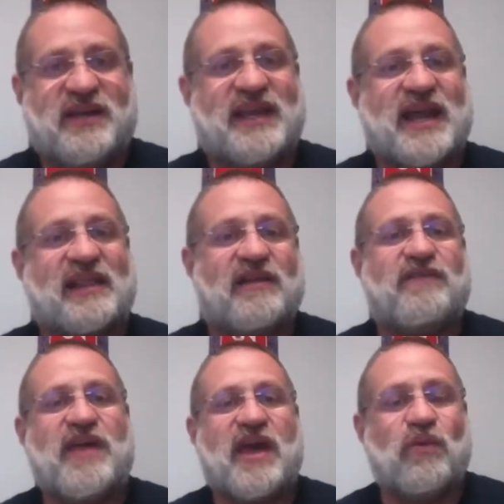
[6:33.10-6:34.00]
And I
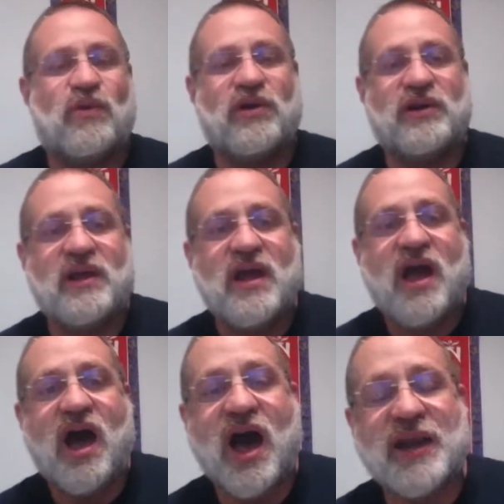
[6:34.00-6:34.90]
love that word,
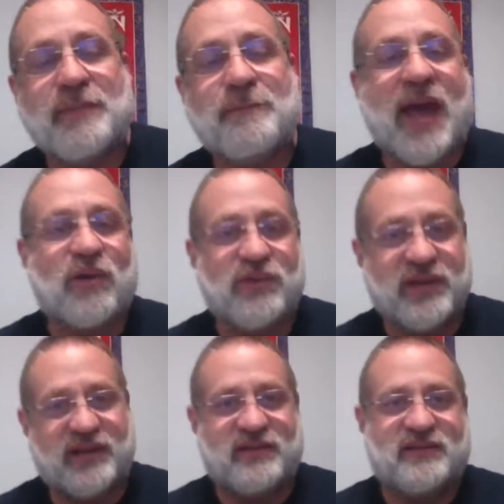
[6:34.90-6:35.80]

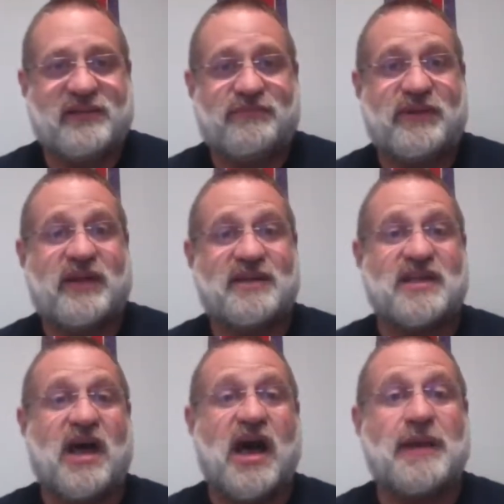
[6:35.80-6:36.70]
unbounded, because
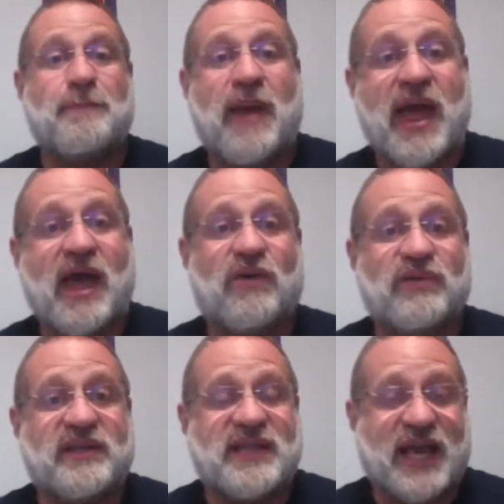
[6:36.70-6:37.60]

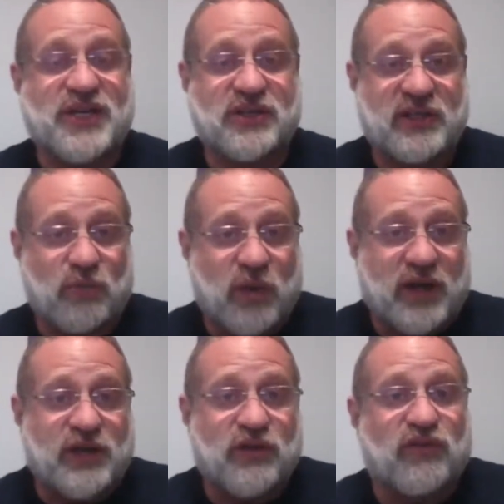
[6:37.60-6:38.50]
unbound is actually
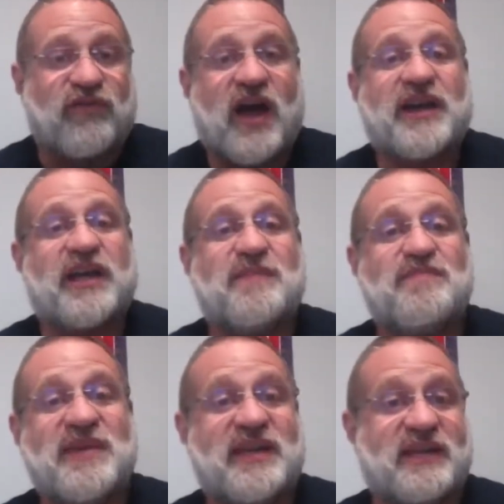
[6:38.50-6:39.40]
what nirvana
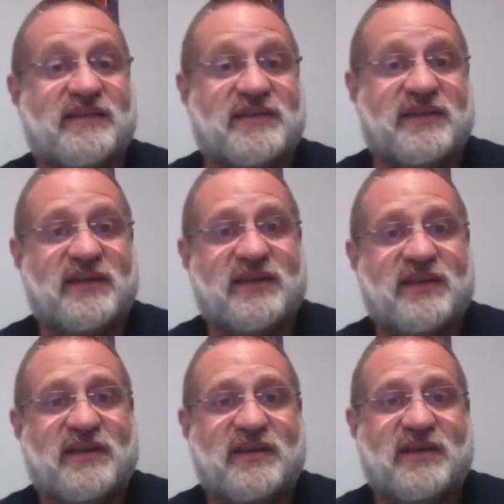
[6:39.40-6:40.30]
means.
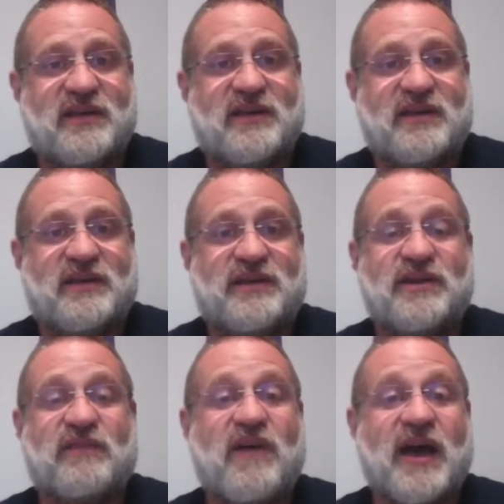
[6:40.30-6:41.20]

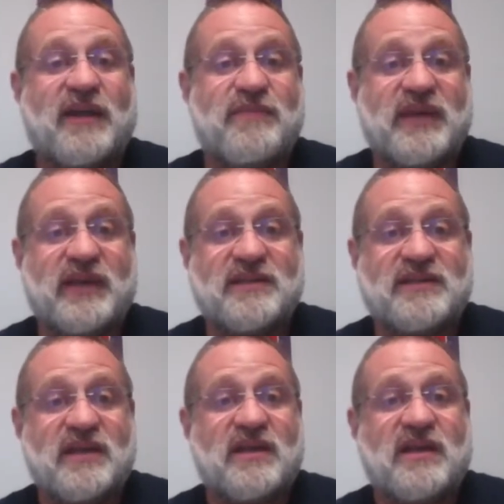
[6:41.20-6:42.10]
Nirvana
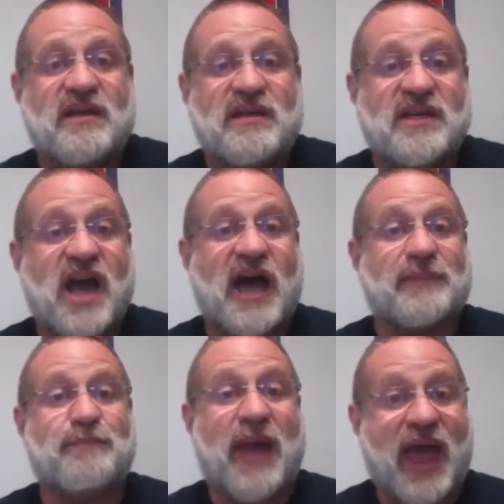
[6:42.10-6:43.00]
means not
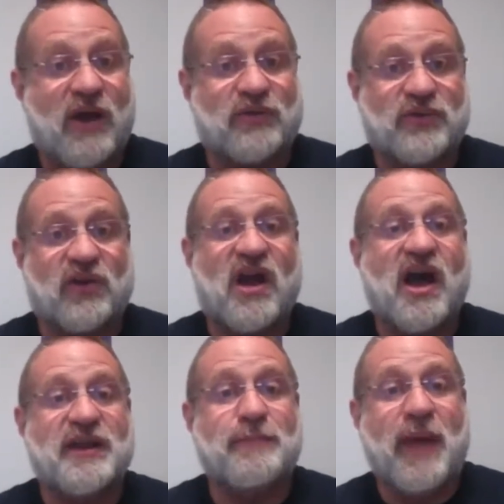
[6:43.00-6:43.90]
bound or
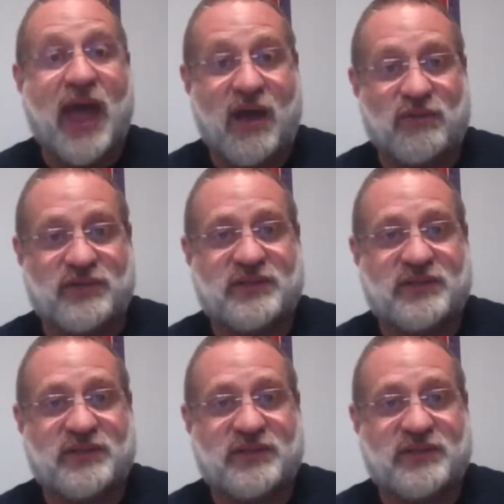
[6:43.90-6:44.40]
unbound.